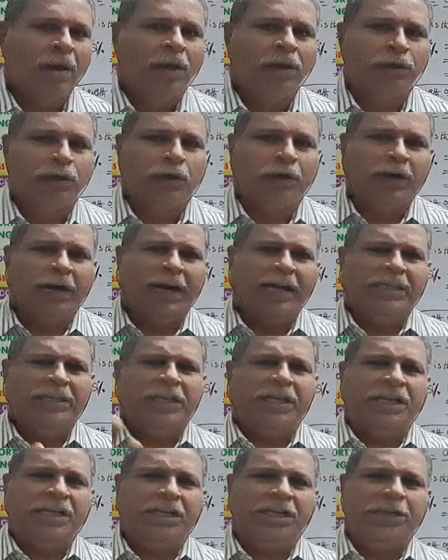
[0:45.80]
So great
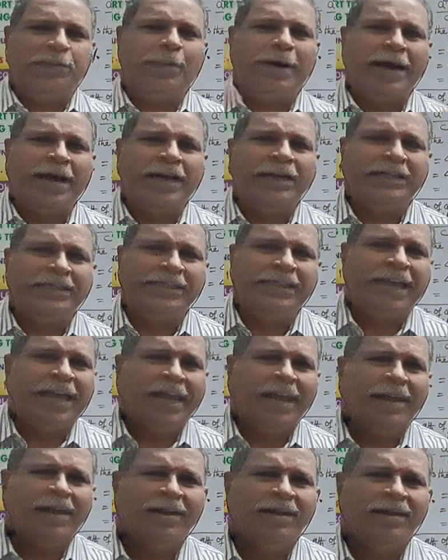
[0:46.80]
changes by
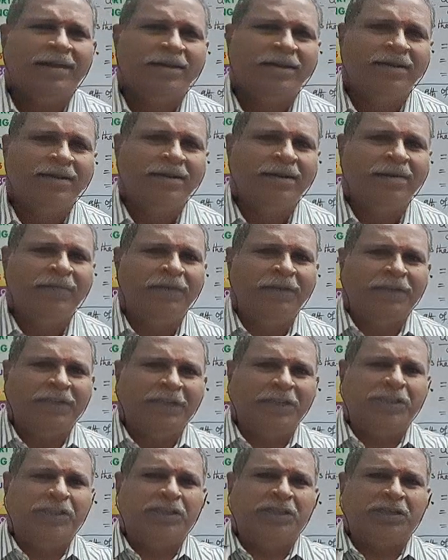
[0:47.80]
NTA.
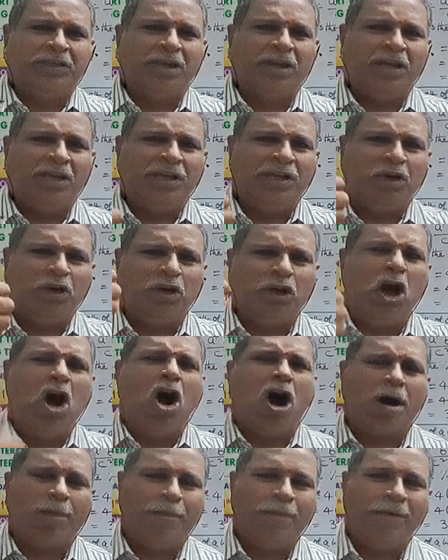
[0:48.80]
Physics is on
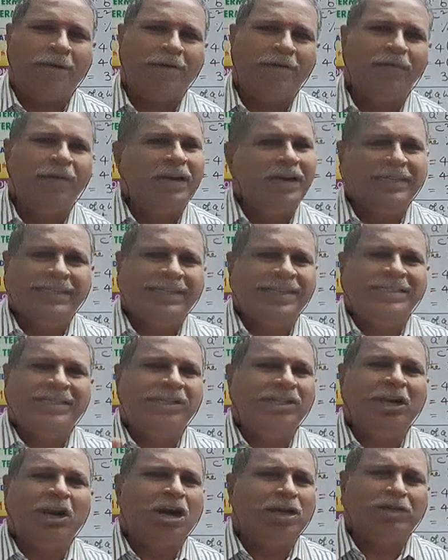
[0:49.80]
top. We discussed
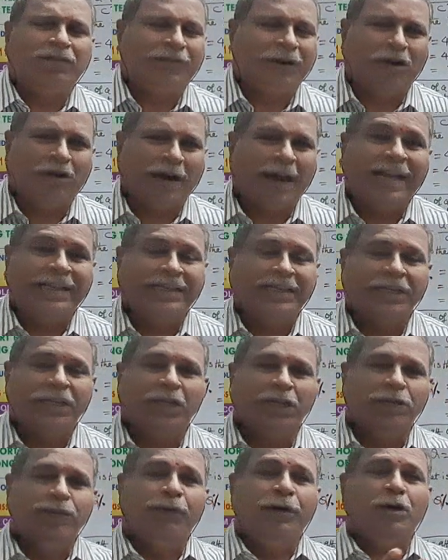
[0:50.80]
in the last video class. In
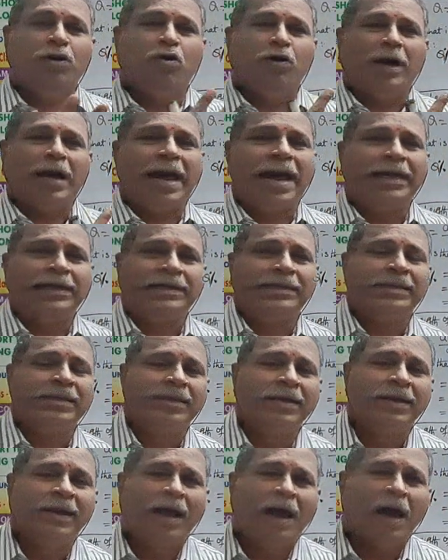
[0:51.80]
this video class,
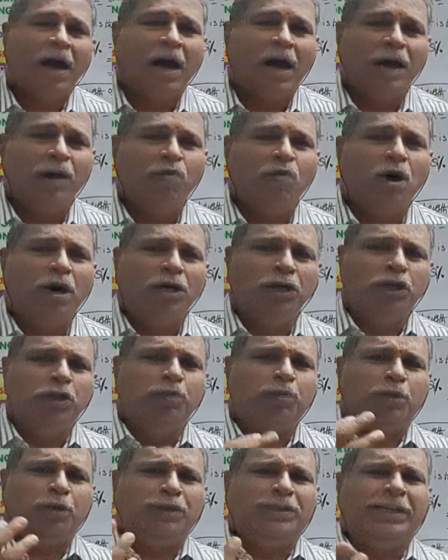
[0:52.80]
I want to
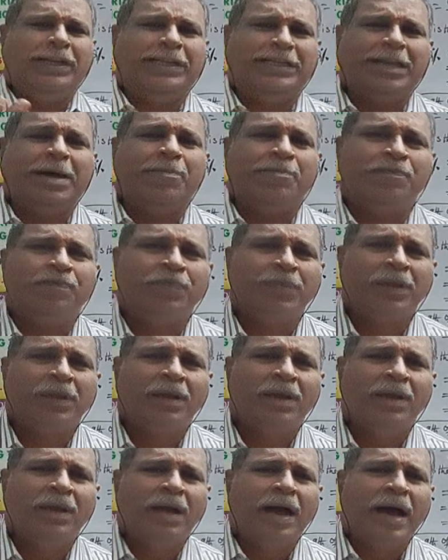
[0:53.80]
project some
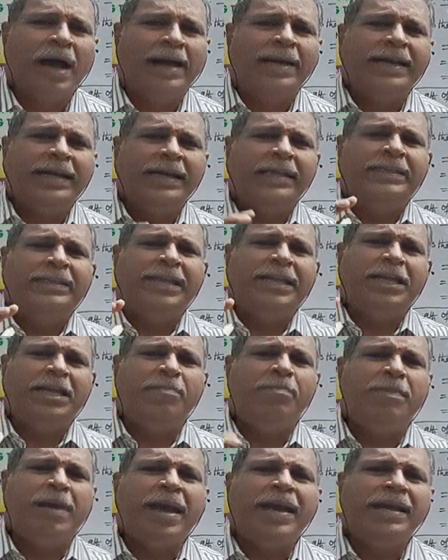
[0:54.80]

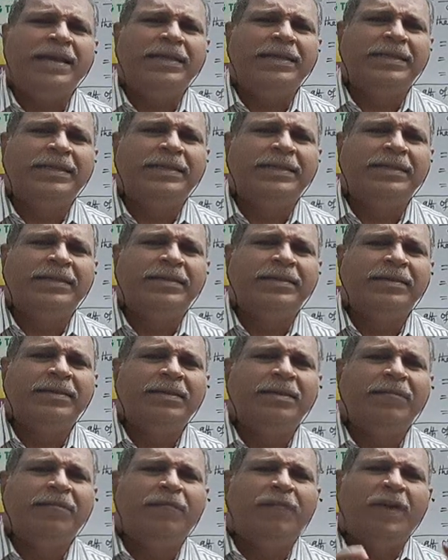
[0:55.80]
IIT-JEE Mains
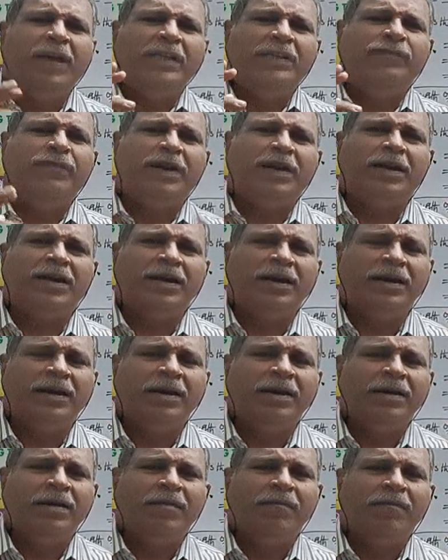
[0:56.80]
Phase 1
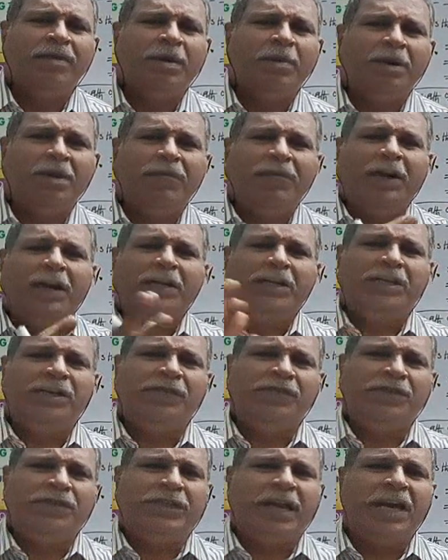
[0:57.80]
from different
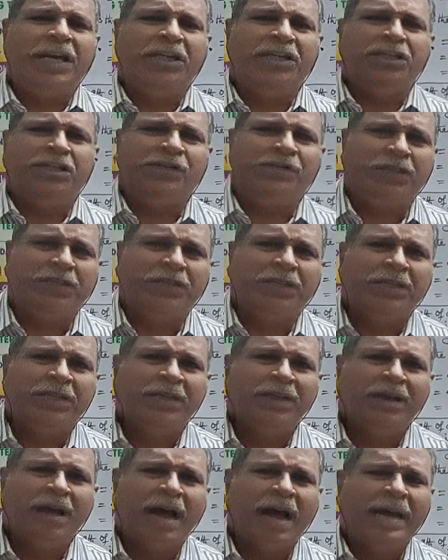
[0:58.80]
shifts, 10 shifts.
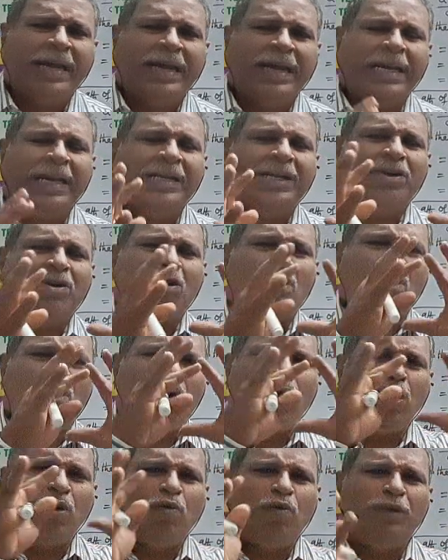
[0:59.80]
I collected
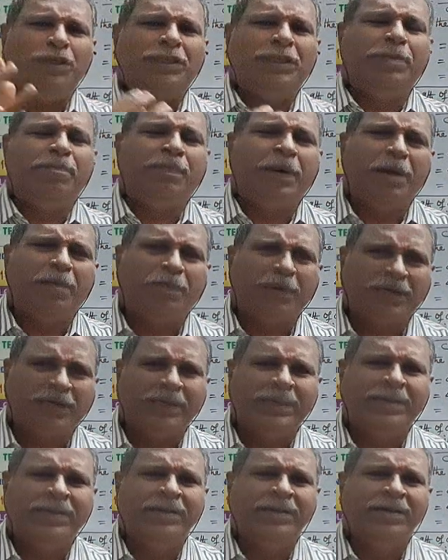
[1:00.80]
all question
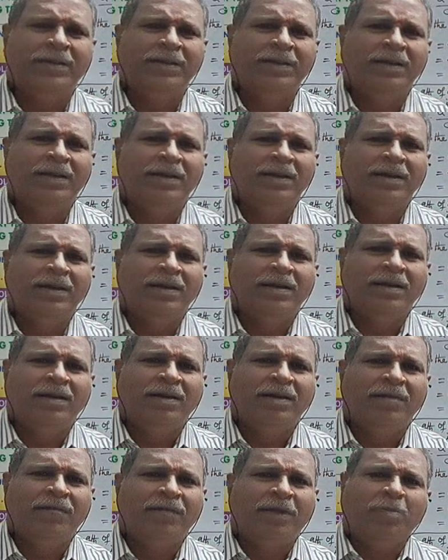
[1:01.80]
papers
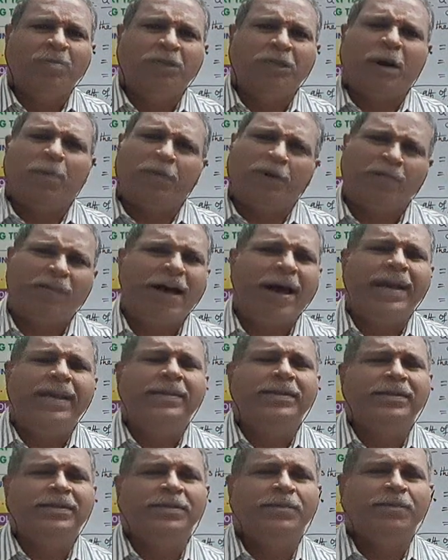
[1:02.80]
from
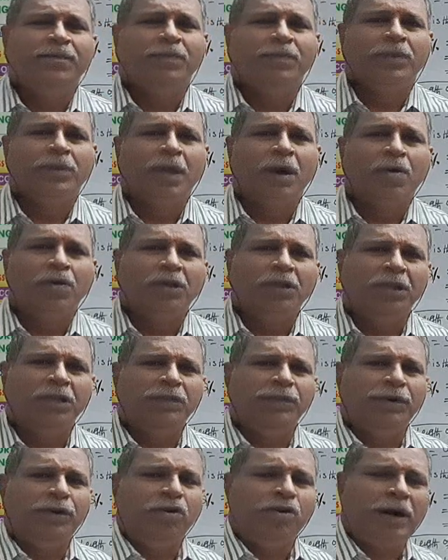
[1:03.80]
chapter-wise. Now in this
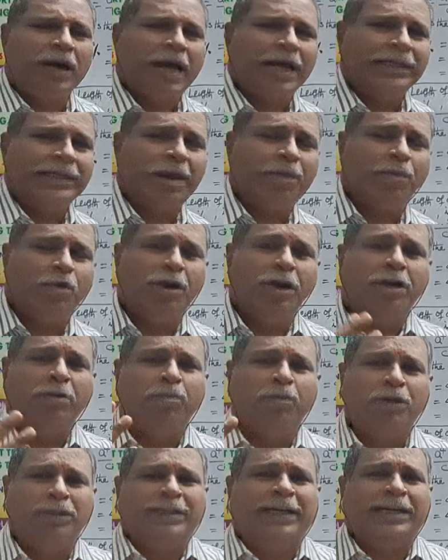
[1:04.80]
video class, I am going to
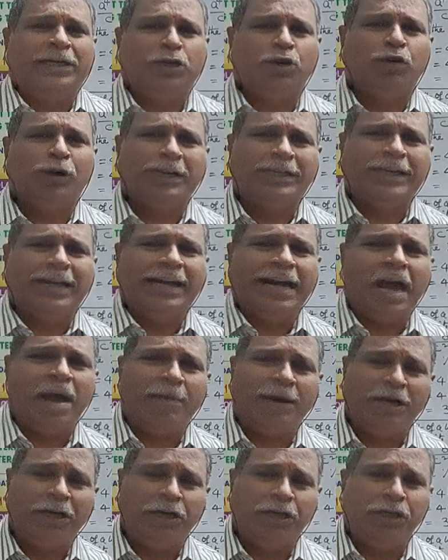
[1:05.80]
project units and
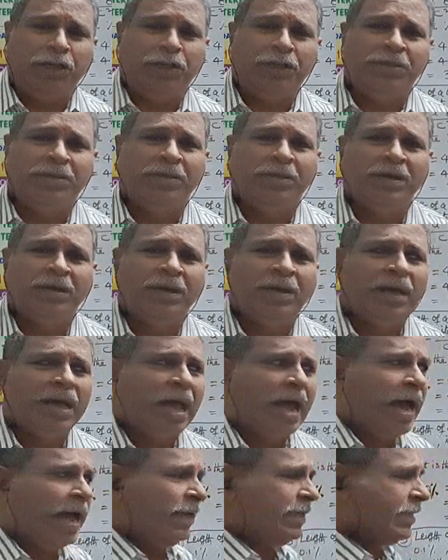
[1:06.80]
dimensions.
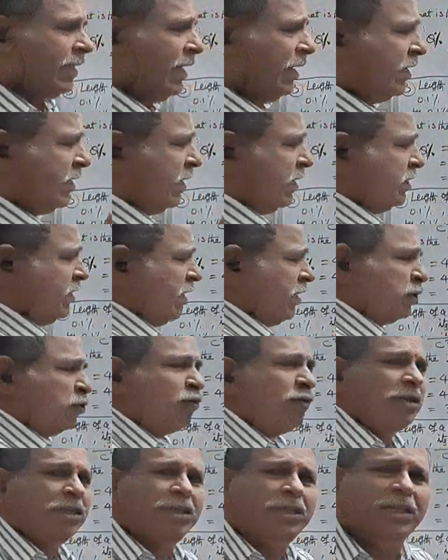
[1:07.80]
I selected 6
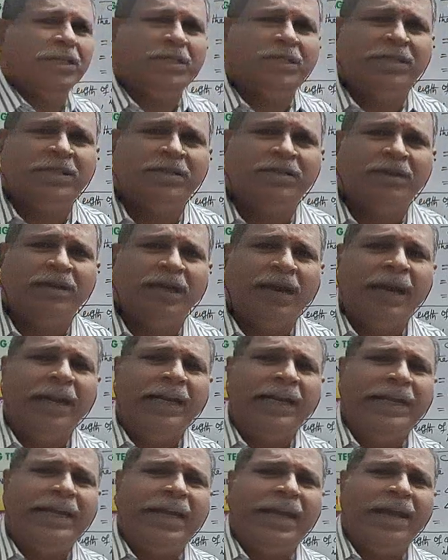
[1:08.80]
questions.
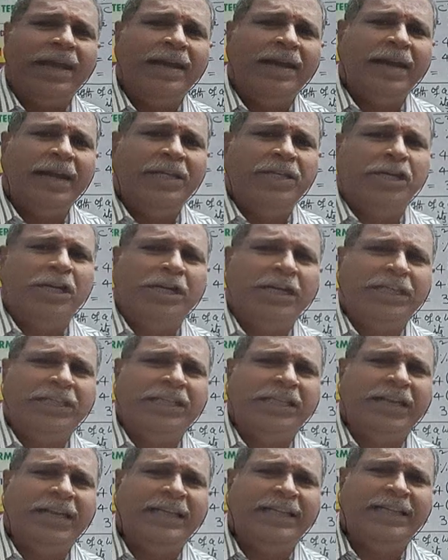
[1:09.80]
NTA, National
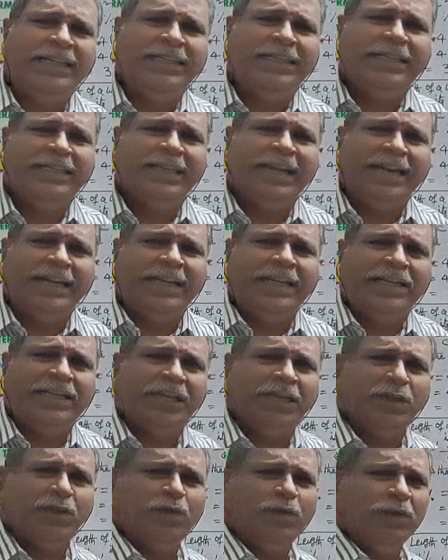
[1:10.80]
Testing Agency, selected
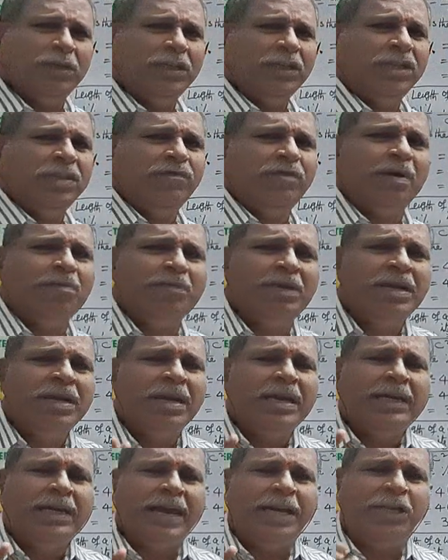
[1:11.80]
6 questions from
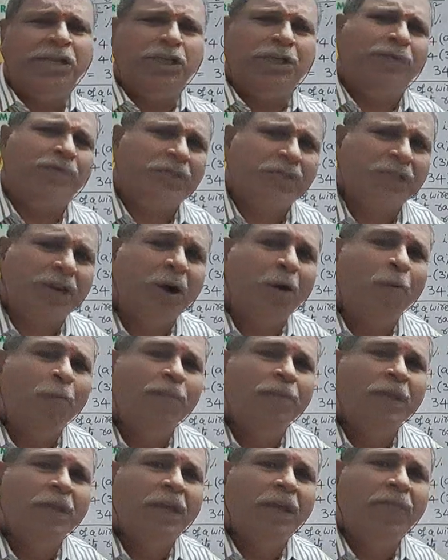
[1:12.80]
10 shifts
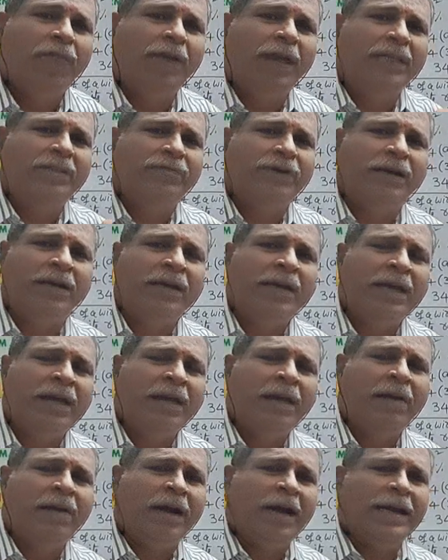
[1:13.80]
now in Phase 1
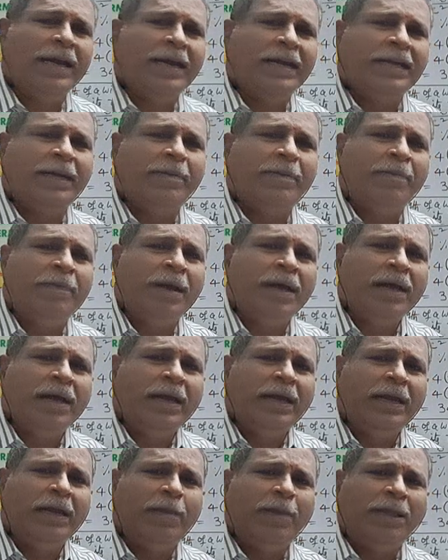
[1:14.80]
conducted
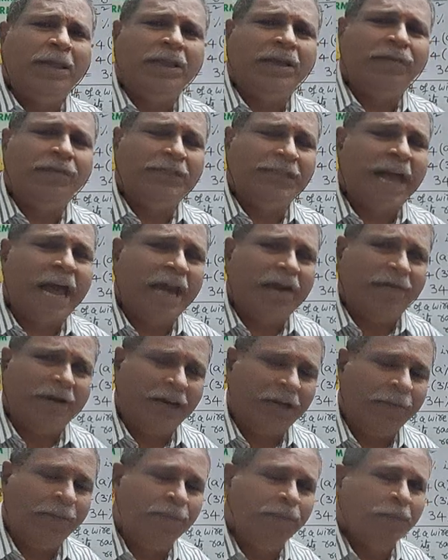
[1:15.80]
in the month of January.